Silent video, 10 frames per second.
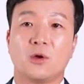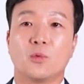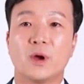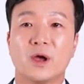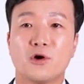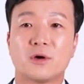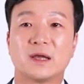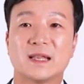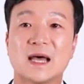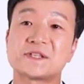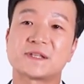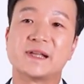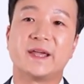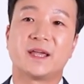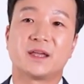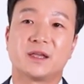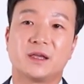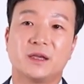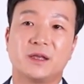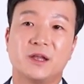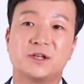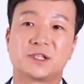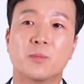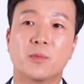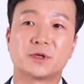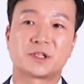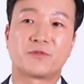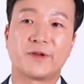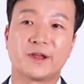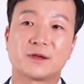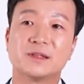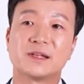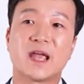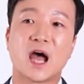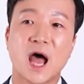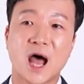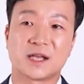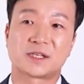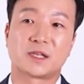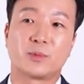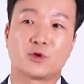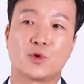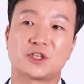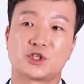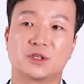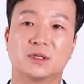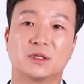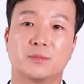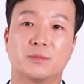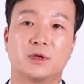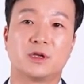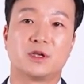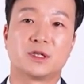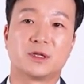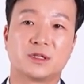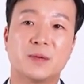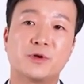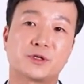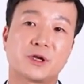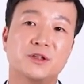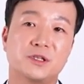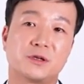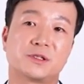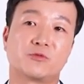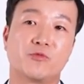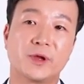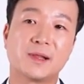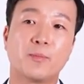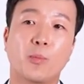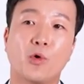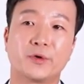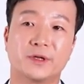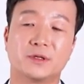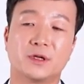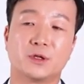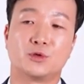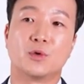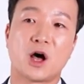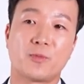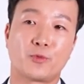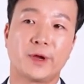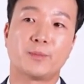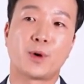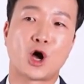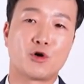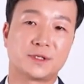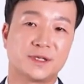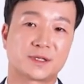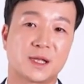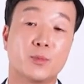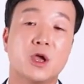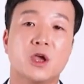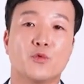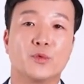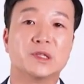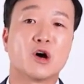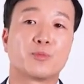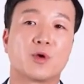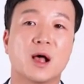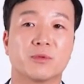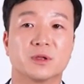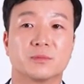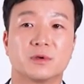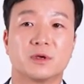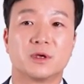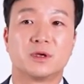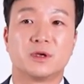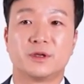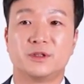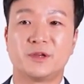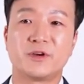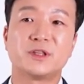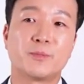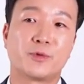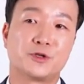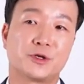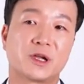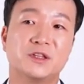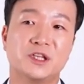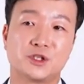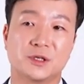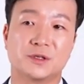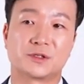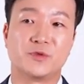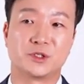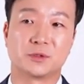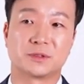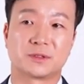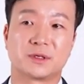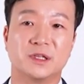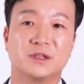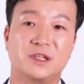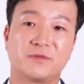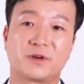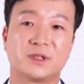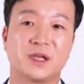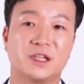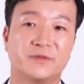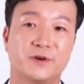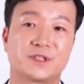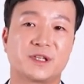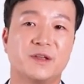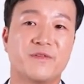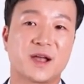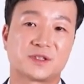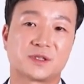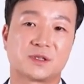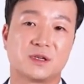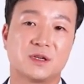Well, lastly, here is the most frequently asked question. Temperature condition is really important to operate power system without problem. Different temperature conditions result in different adverse effects.